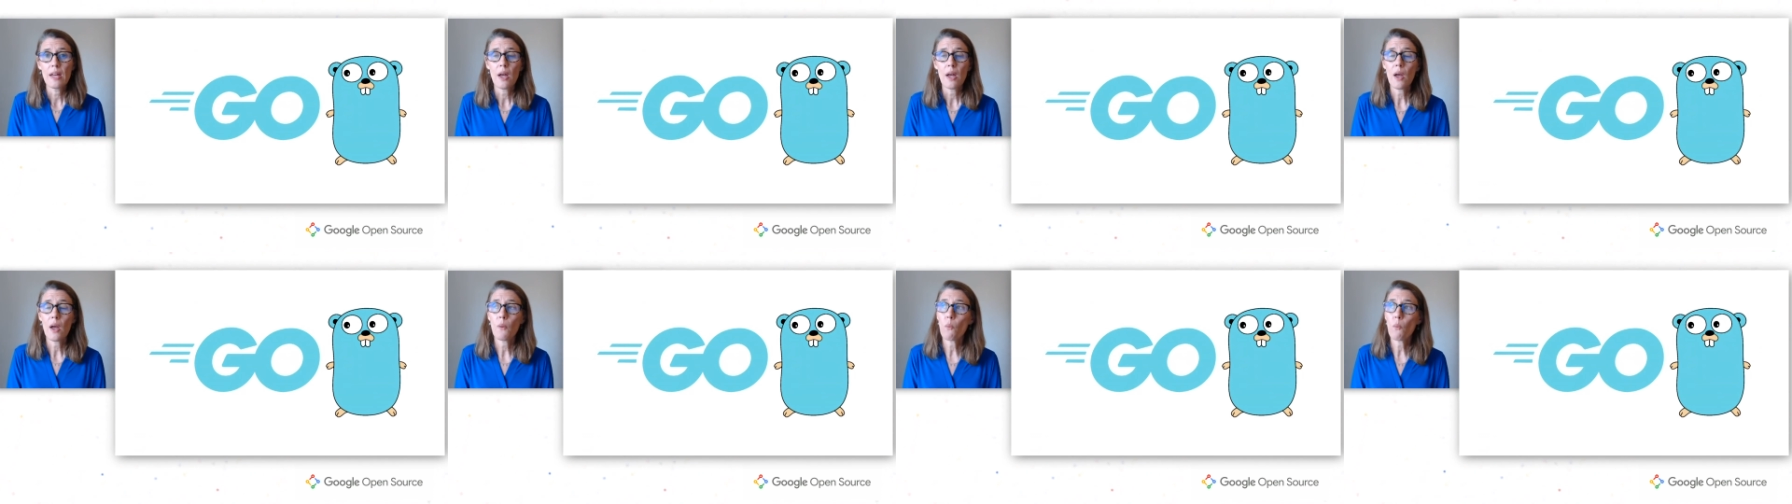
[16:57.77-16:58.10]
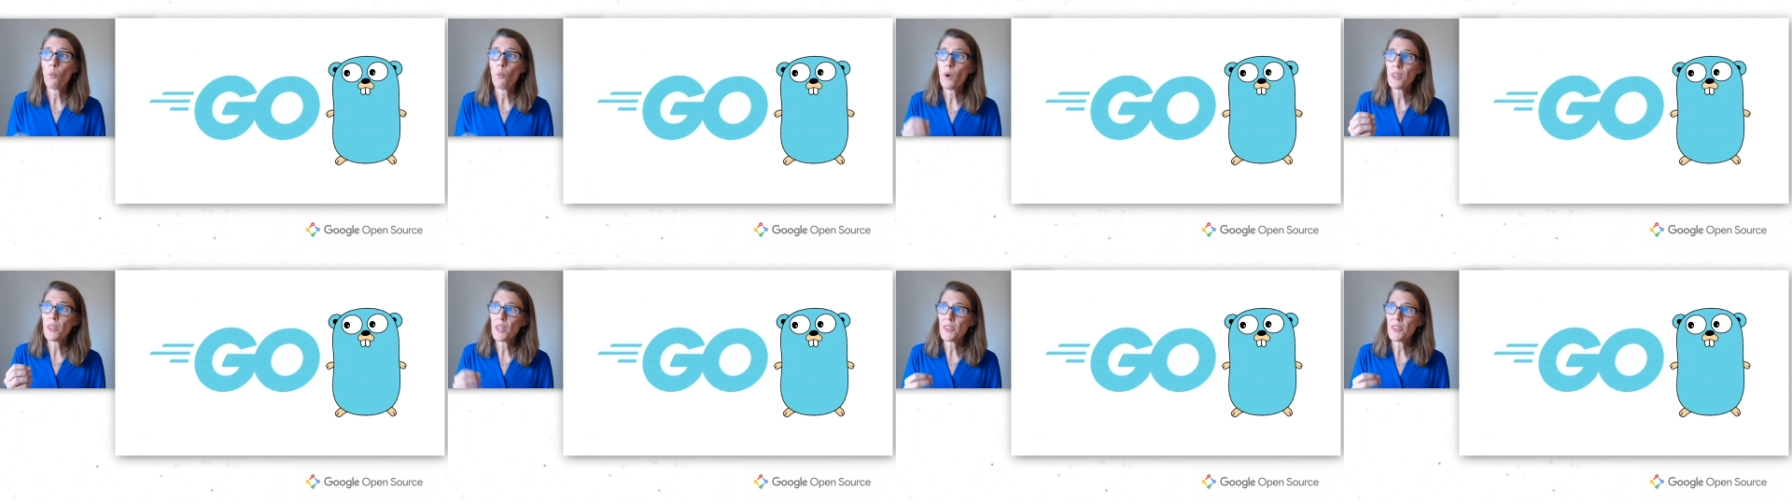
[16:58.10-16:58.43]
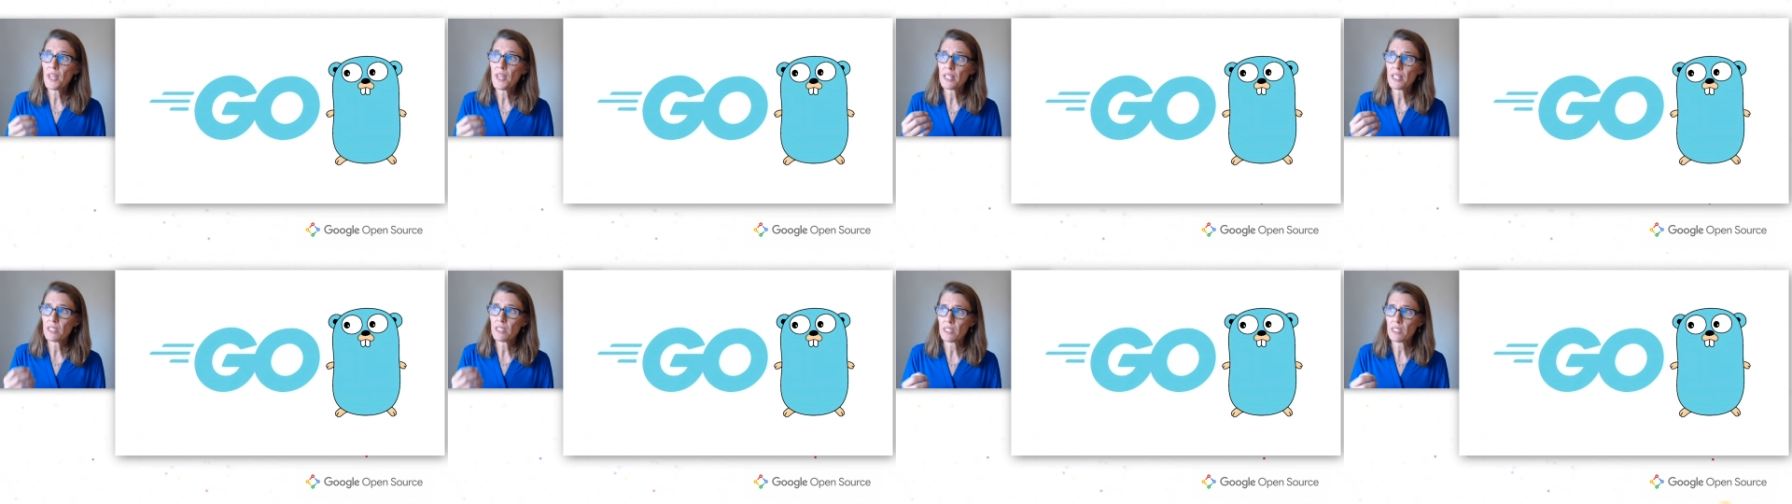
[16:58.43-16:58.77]
And one of the
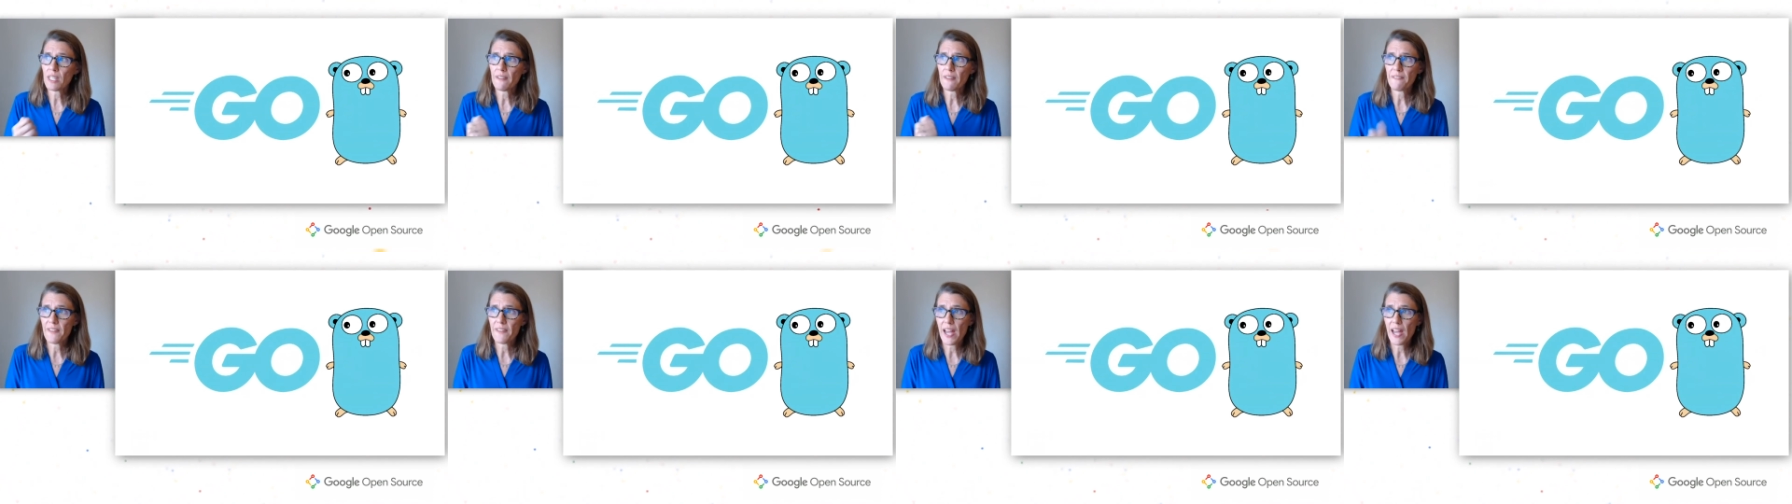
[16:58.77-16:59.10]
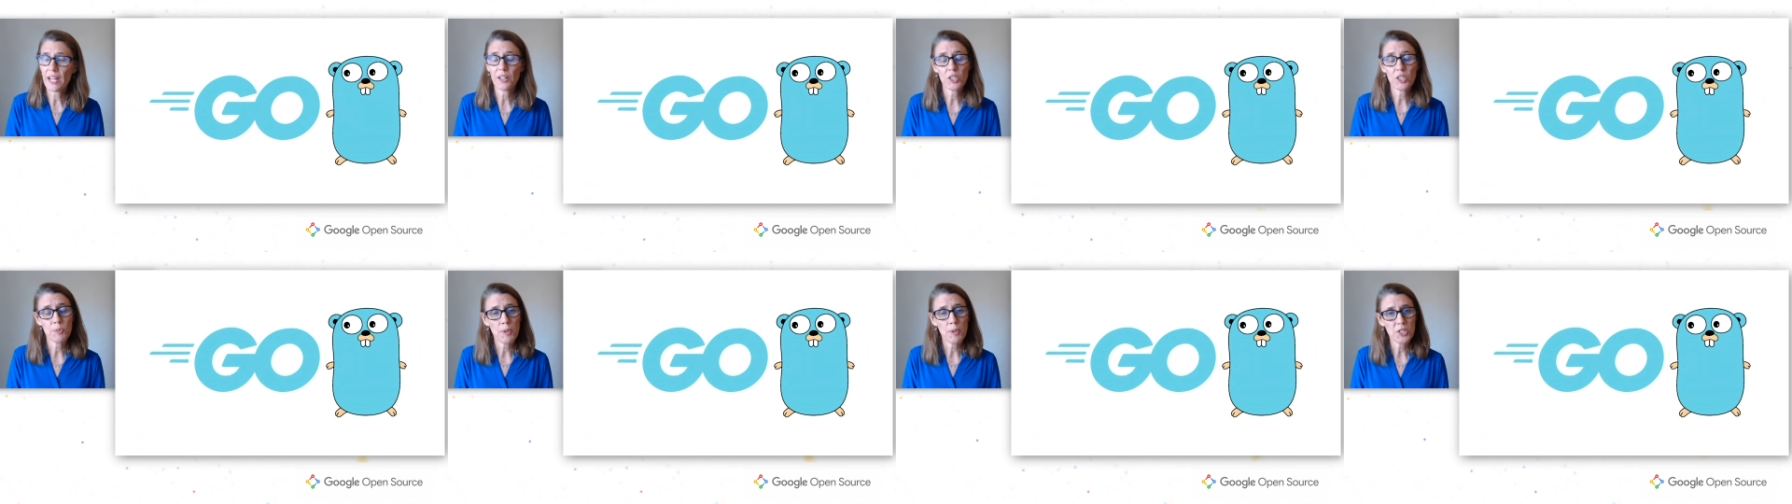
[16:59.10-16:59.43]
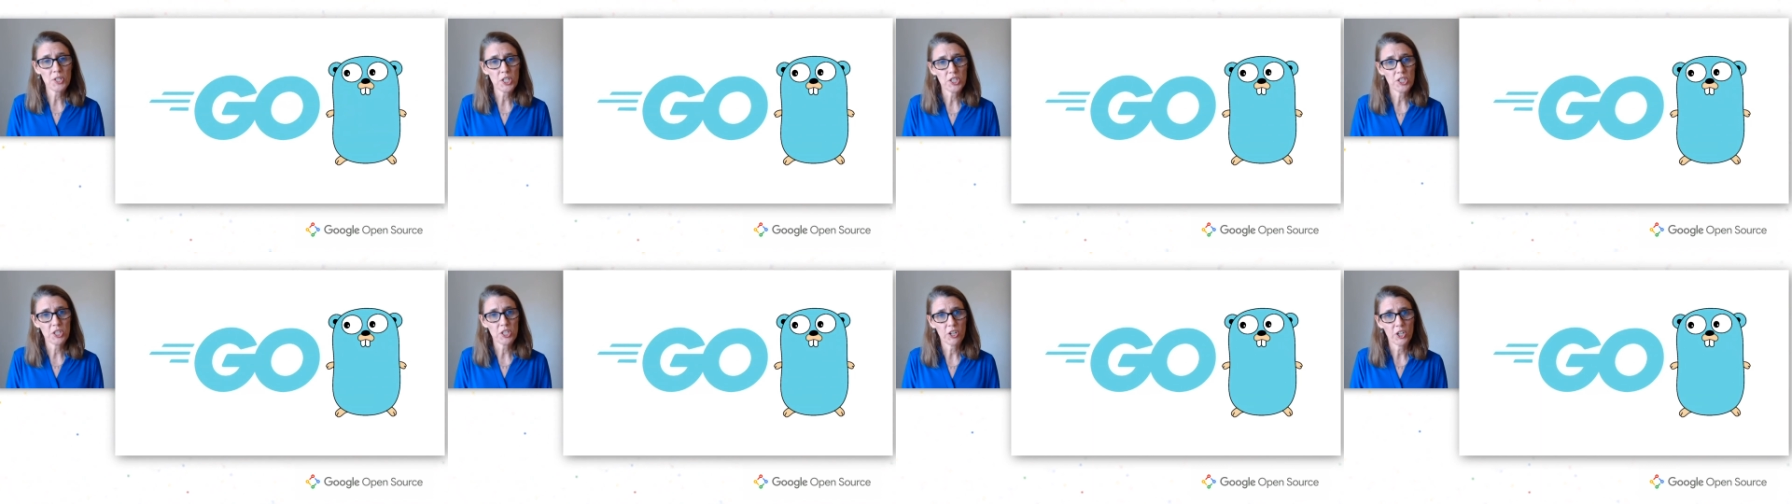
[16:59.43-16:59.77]
things that they found,
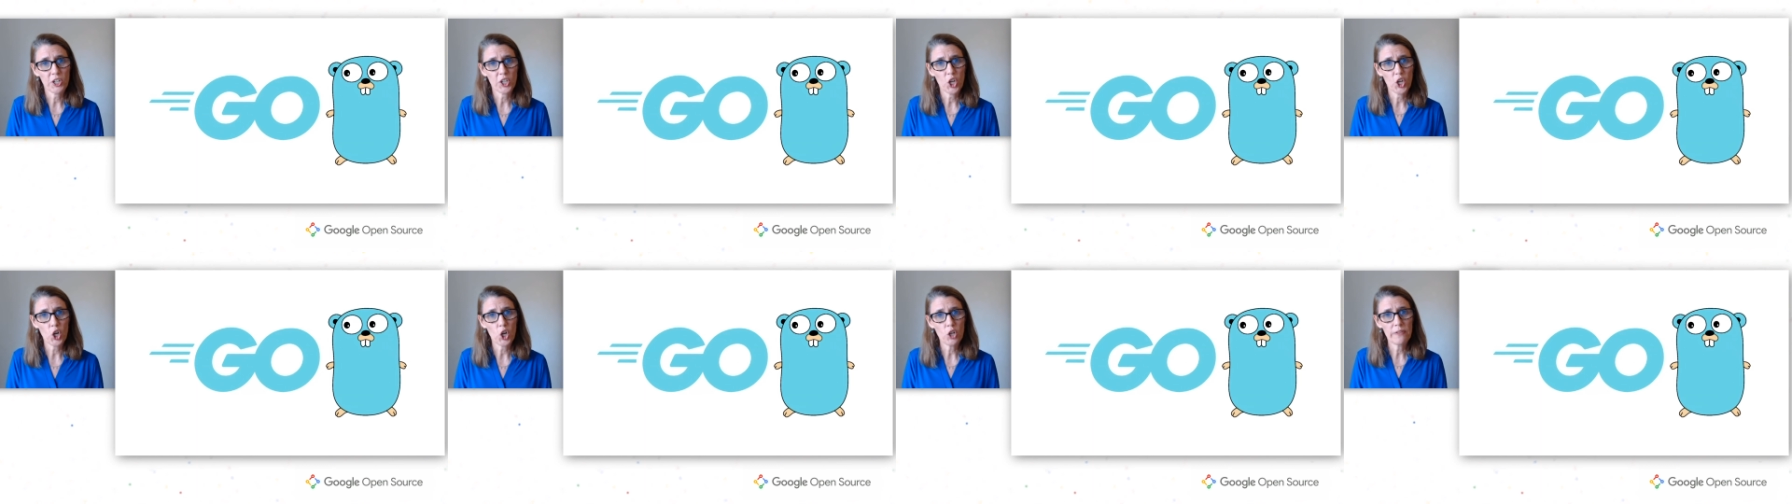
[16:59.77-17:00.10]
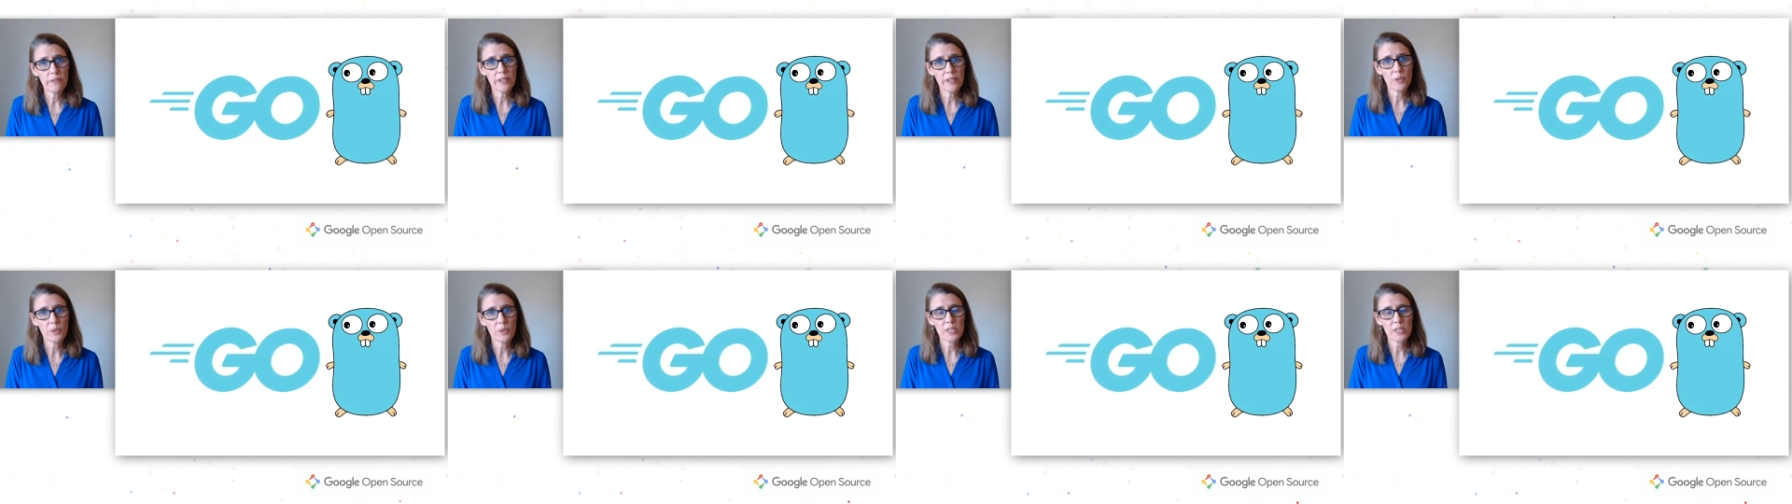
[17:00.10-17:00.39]
especially during COVID,